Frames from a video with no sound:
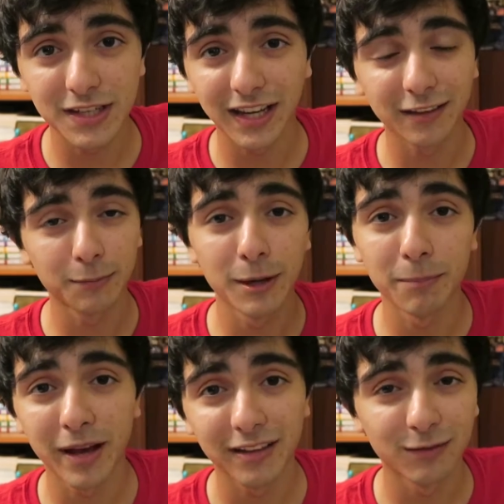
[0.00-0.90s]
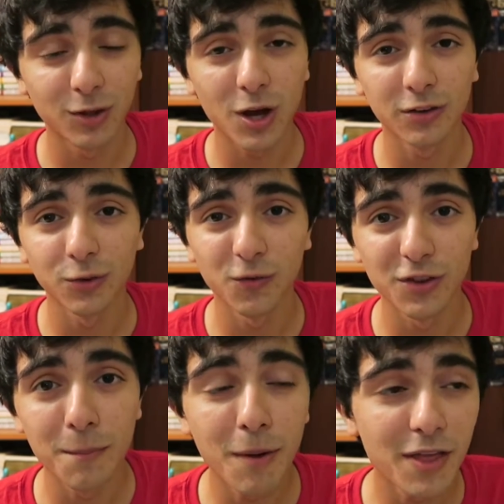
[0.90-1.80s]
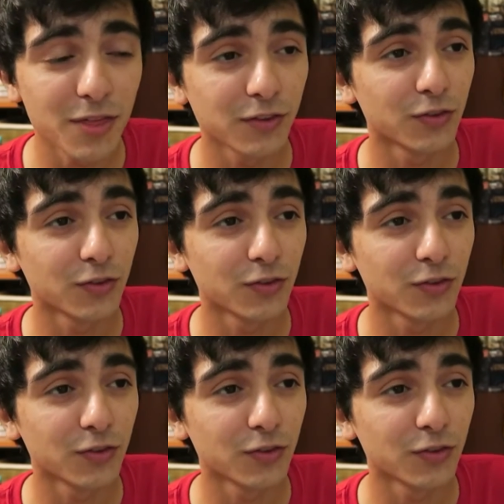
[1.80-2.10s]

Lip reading: I guess, my past vlogs over the month,